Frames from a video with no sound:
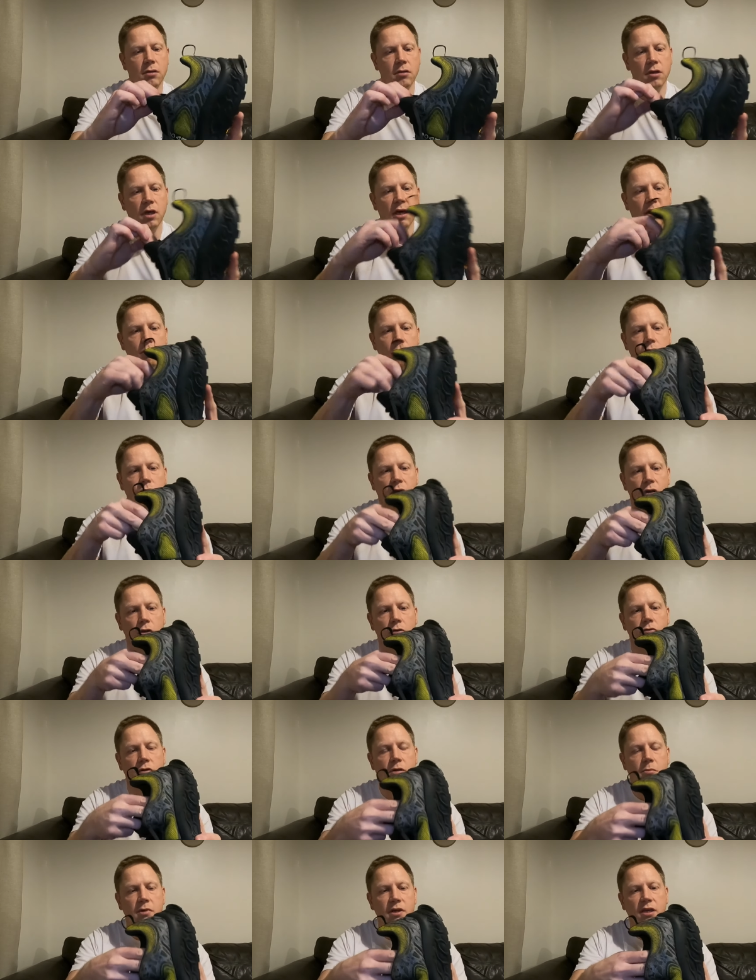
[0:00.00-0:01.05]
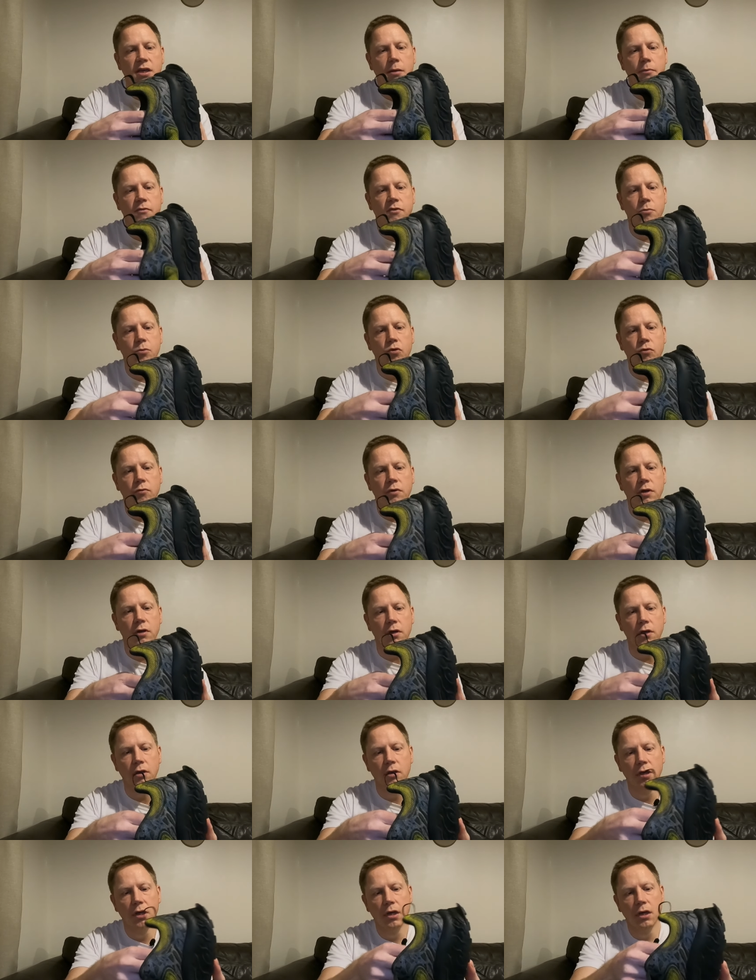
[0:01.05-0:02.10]
yeah, incredibly comfortable,
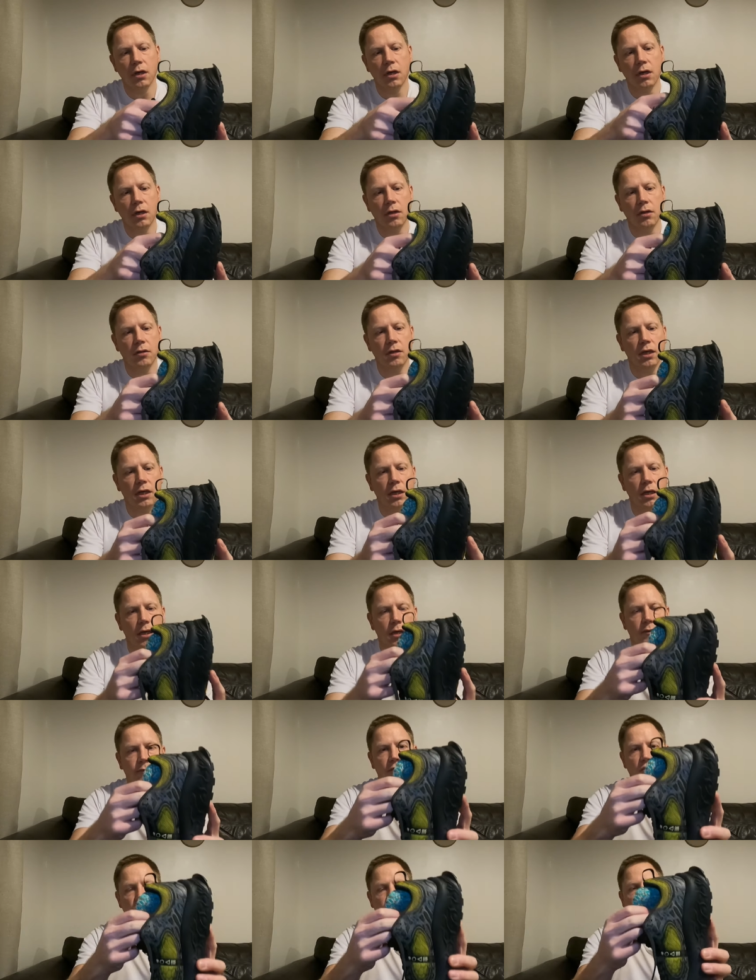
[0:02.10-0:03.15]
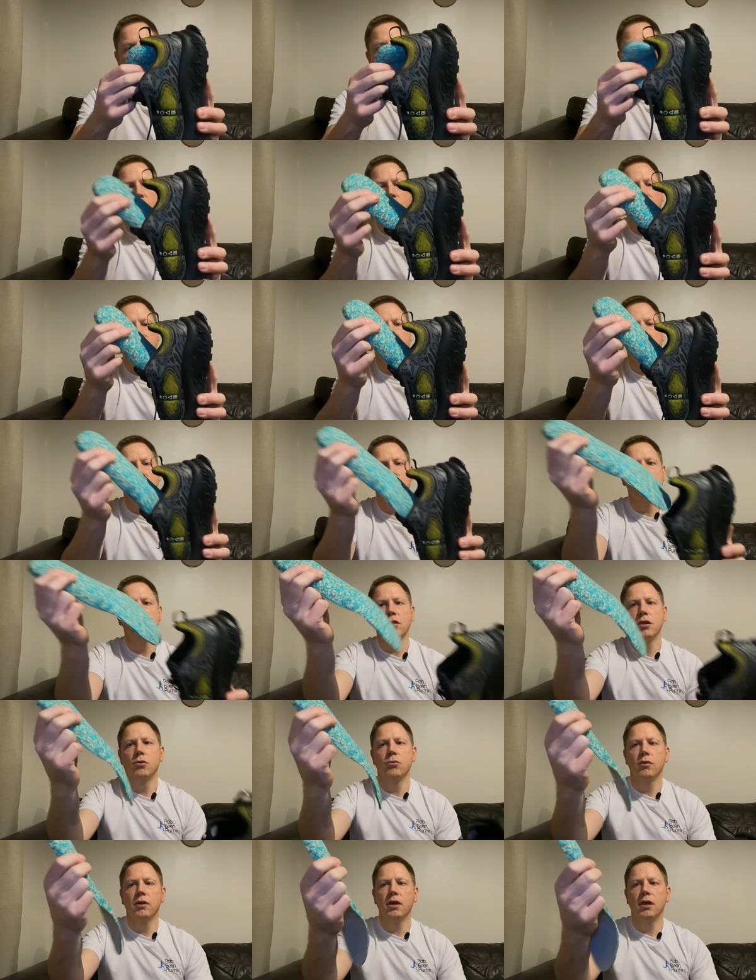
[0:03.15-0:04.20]
really. The let's pull out the
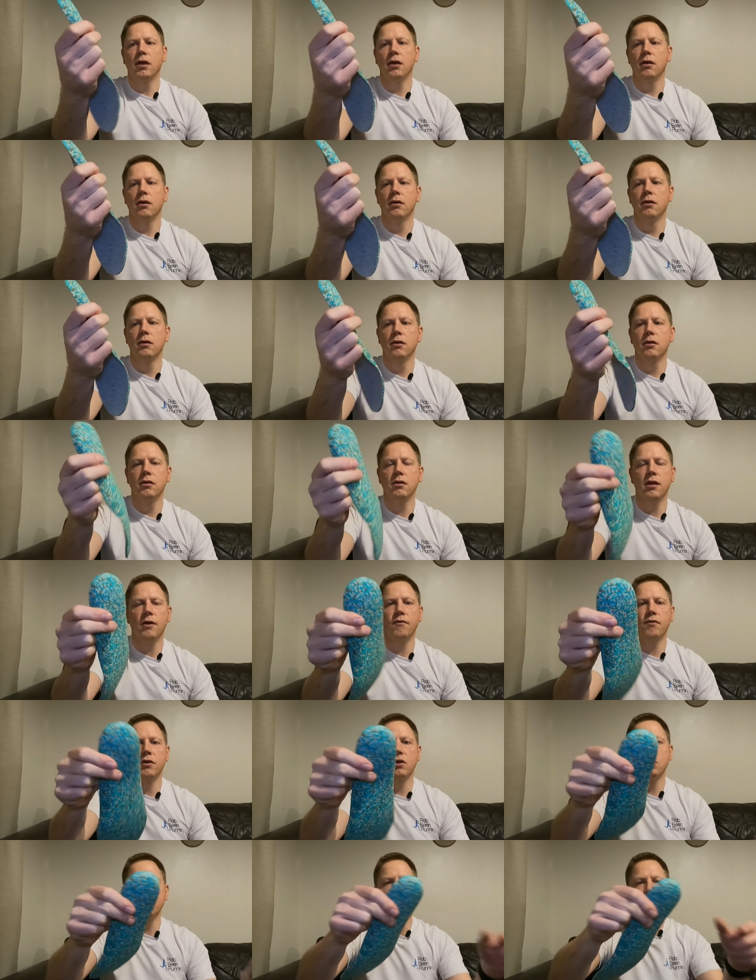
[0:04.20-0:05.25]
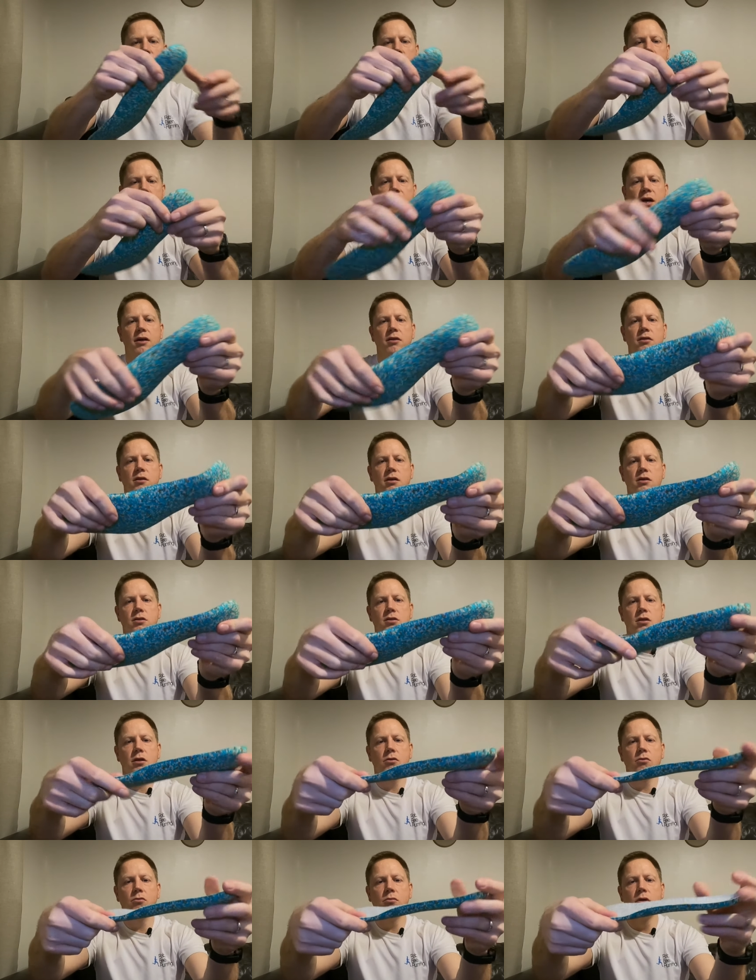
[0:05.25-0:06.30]
insole here. Nothing special about the
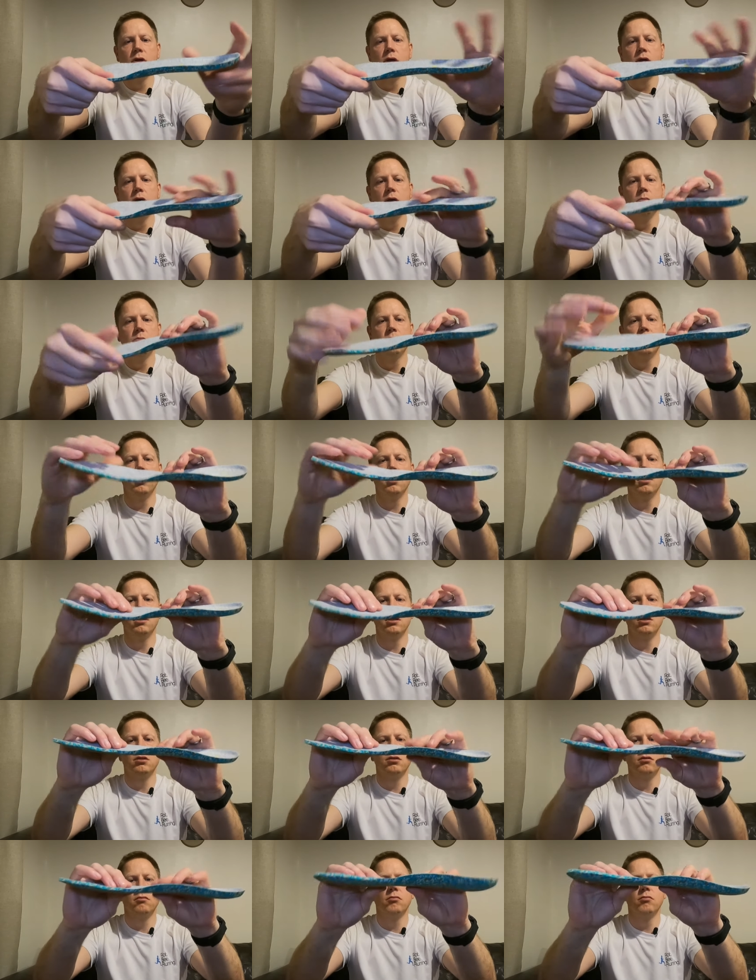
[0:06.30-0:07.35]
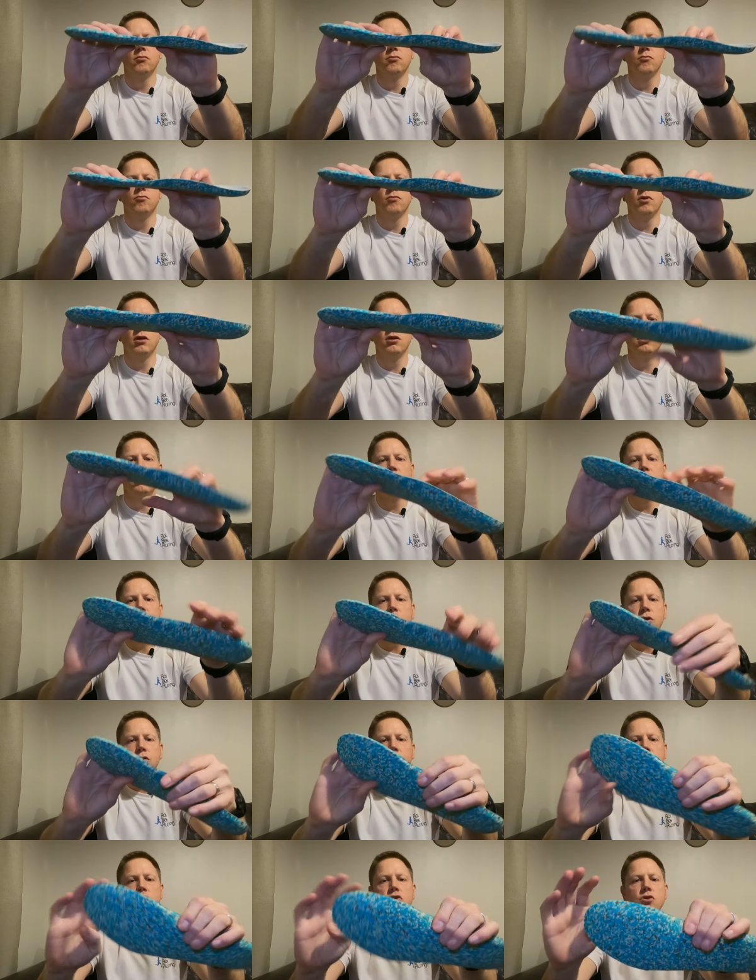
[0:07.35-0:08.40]
insole, but it is
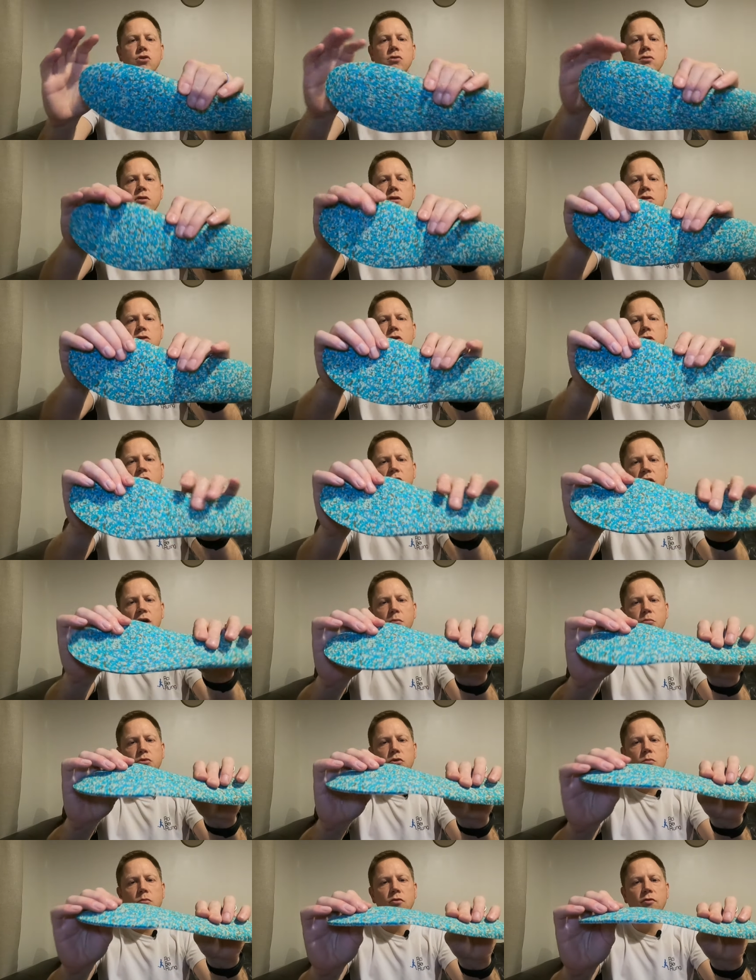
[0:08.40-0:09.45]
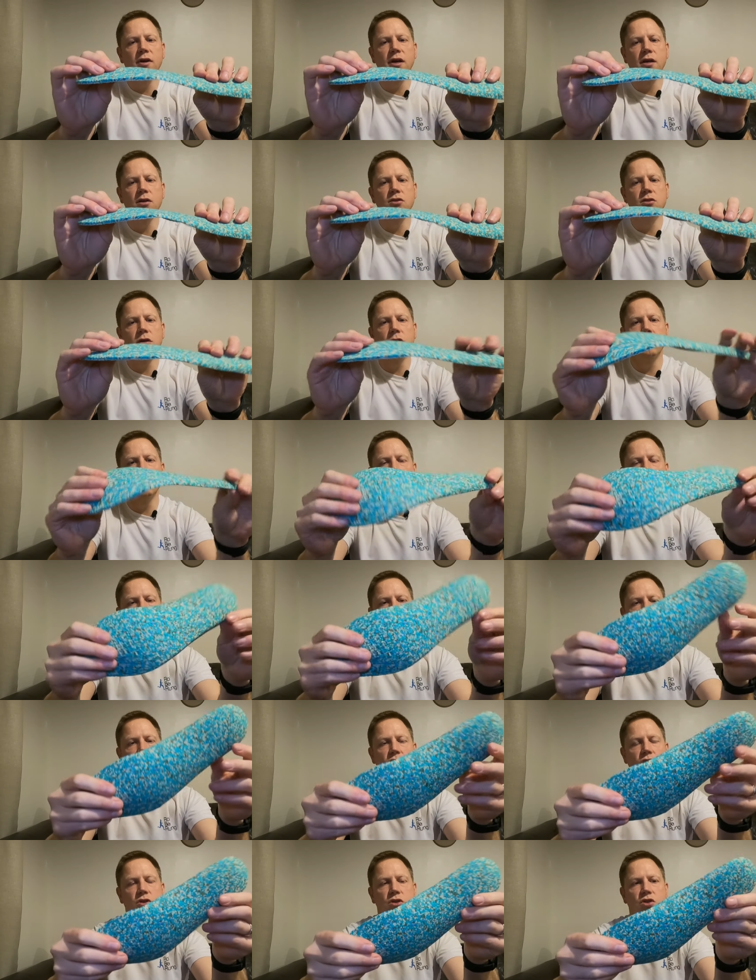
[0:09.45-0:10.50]
relatively cushioned. It's not like a boomerang sole, so
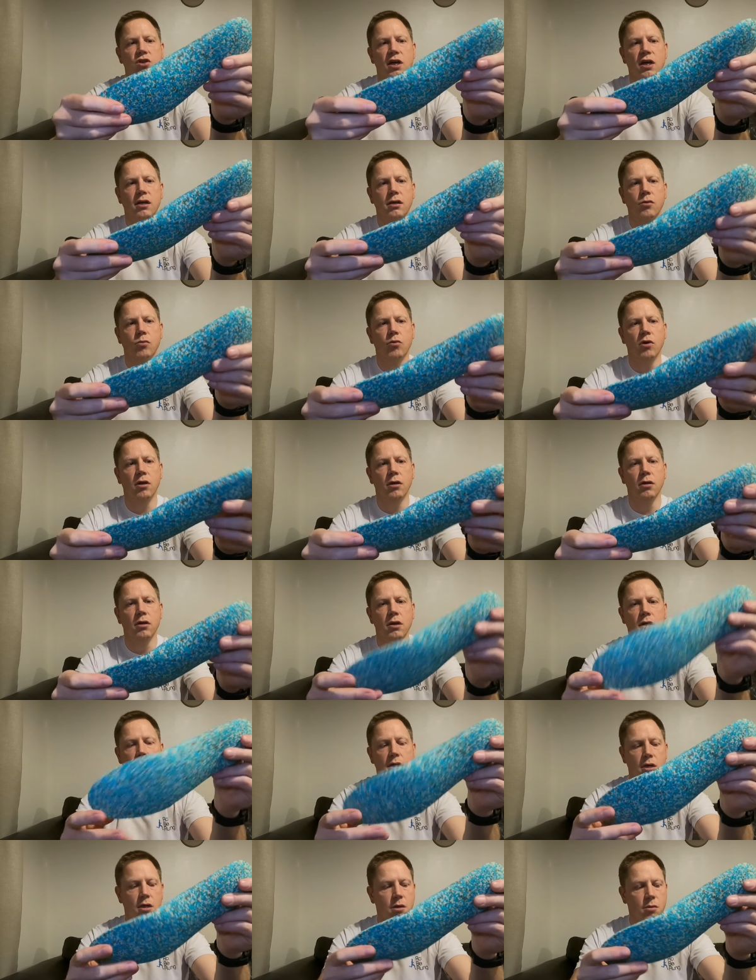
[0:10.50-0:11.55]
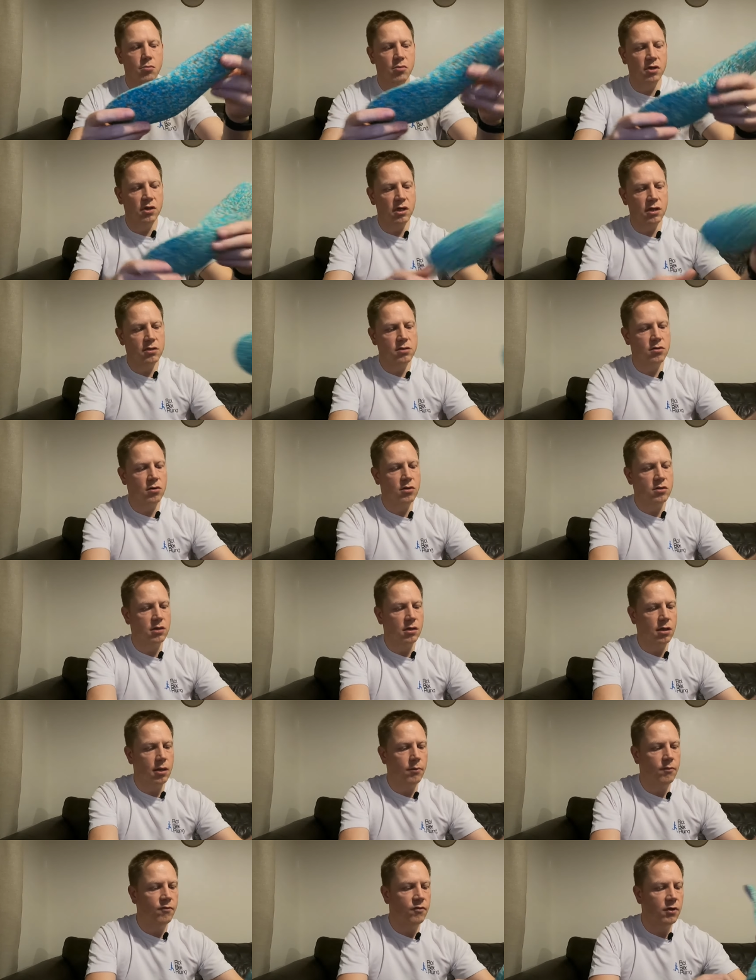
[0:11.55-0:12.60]
it's just a standard one, but it is nice
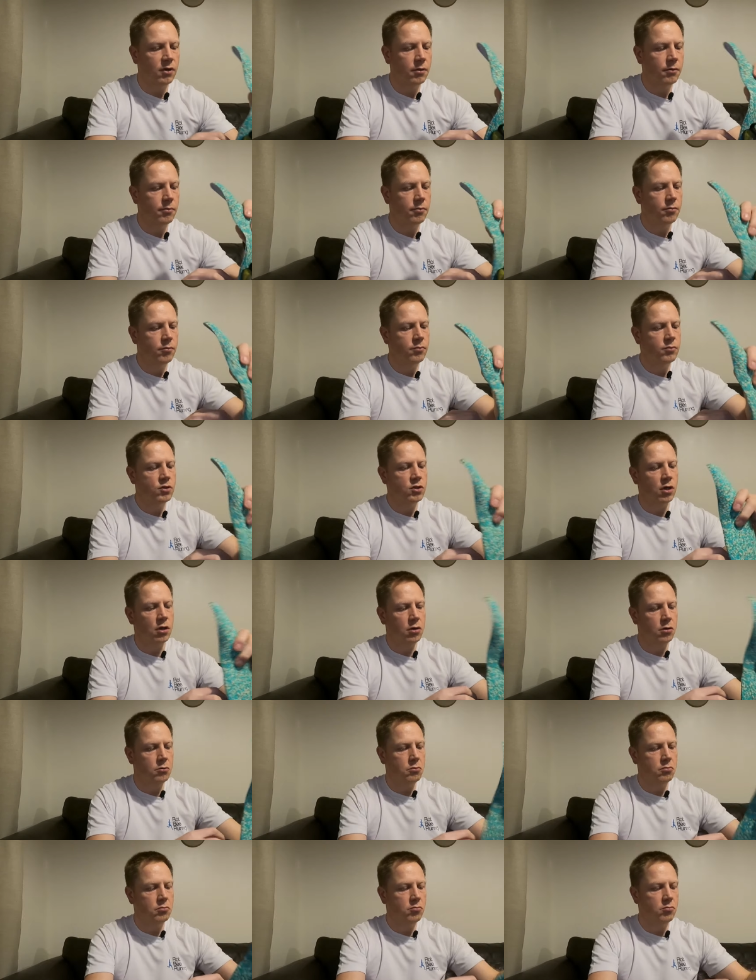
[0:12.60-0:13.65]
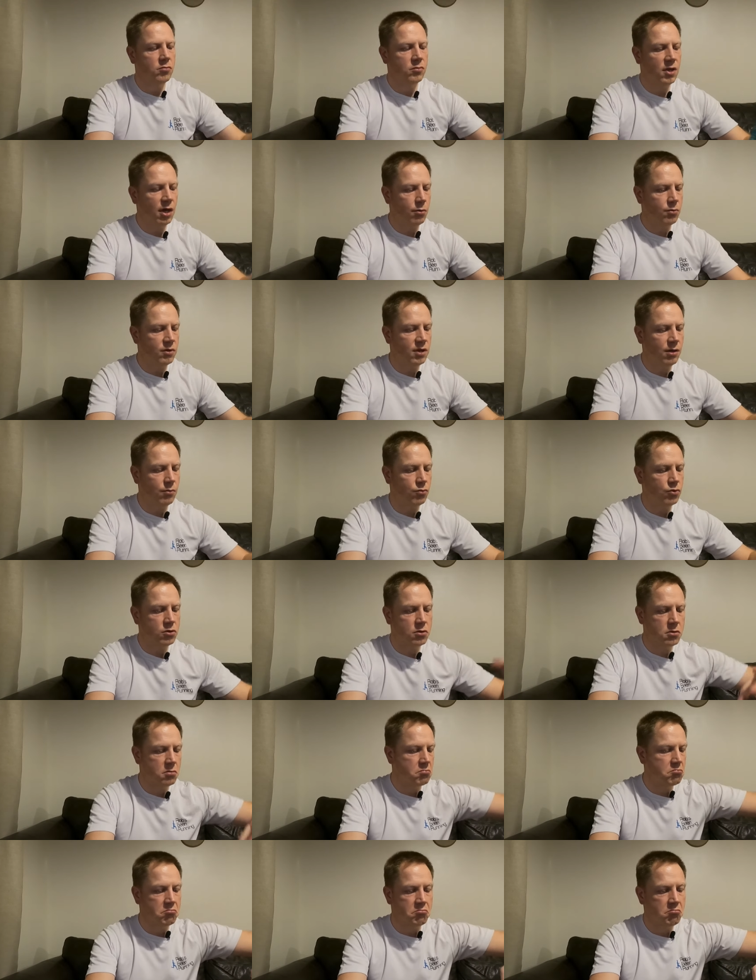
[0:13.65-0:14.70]
and comfy. So that that
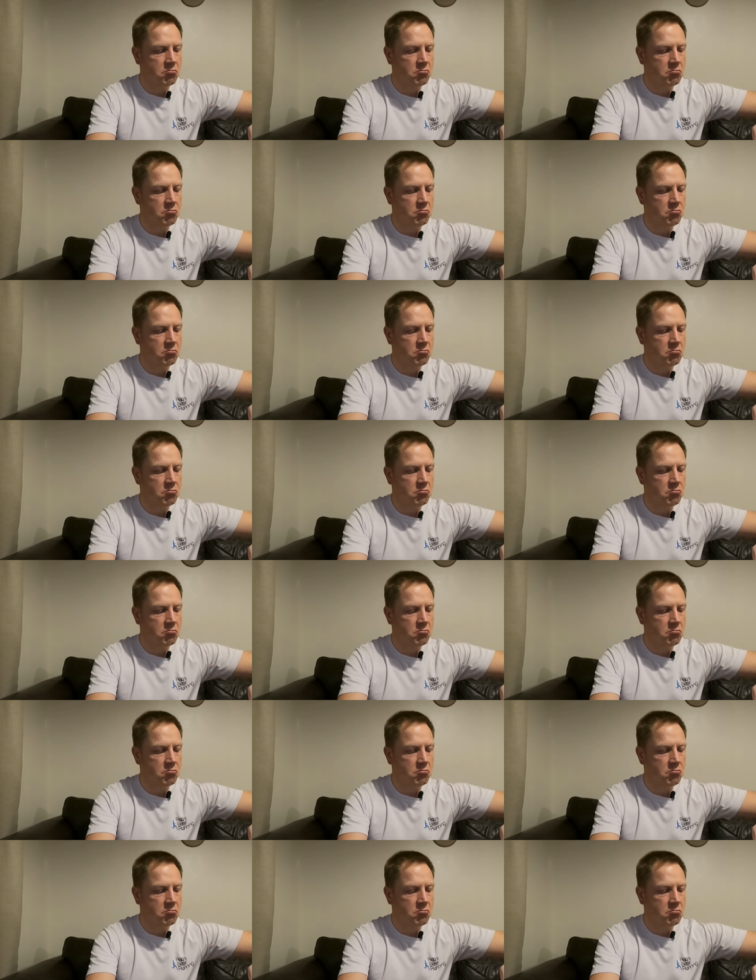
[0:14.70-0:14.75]
was